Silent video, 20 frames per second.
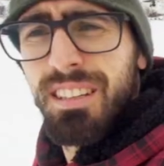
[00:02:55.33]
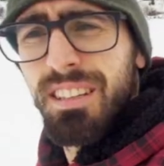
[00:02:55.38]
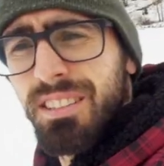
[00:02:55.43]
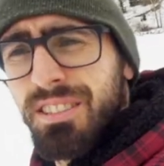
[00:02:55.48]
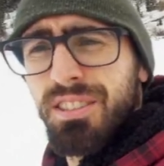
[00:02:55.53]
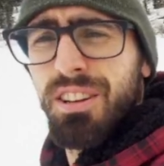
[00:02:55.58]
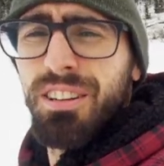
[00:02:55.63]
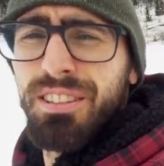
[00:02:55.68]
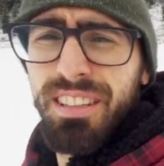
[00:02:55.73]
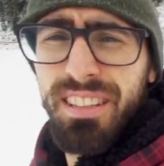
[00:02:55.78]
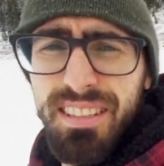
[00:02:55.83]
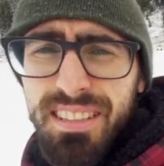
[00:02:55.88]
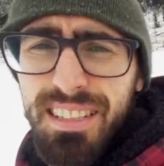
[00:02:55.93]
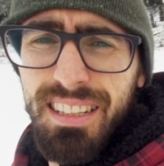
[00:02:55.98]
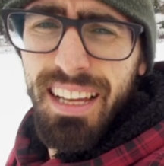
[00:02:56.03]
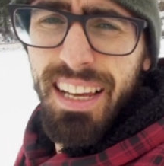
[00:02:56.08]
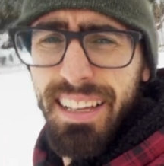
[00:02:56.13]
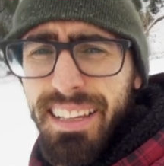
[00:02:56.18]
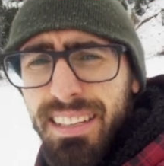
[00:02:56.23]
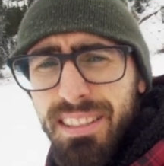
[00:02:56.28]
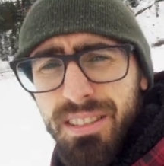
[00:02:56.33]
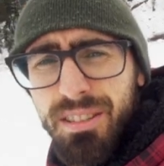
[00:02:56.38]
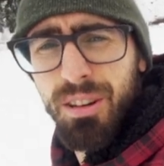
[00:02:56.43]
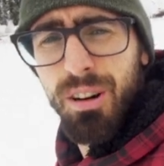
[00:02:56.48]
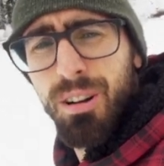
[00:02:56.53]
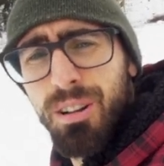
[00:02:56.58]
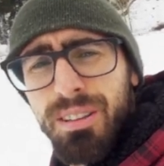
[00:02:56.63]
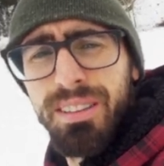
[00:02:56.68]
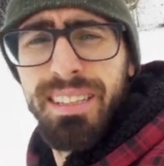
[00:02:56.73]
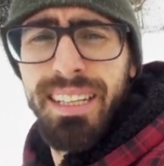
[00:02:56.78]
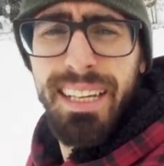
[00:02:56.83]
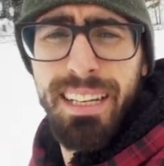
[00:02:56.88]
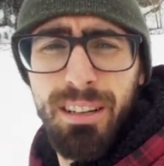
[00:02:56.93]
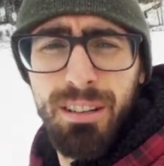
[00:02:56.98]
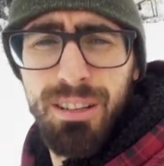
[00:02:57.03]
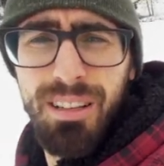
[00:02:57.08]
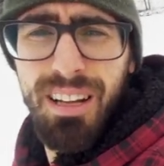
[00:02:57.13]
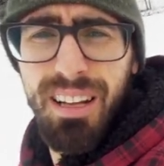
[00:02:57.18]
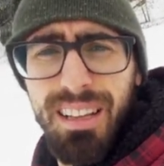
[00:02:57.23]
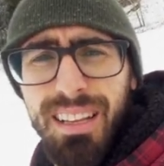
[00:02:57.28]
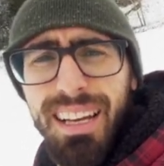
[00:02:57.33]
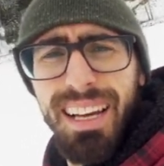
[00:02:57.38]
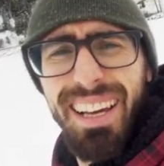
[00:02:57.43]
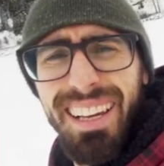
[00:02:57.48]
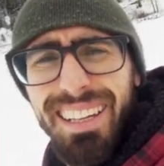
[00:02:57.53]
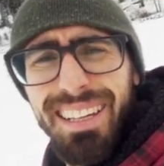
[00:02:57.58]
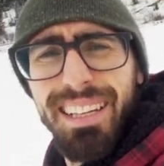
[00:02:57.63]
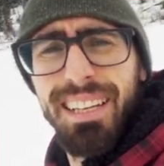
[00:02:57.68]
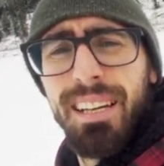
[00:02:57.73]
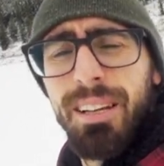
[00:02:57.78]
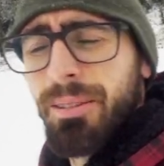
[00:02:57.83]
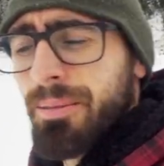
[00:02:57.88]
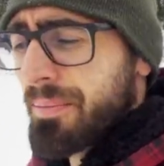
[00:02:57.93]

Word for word: So this lake is called Nicola Lake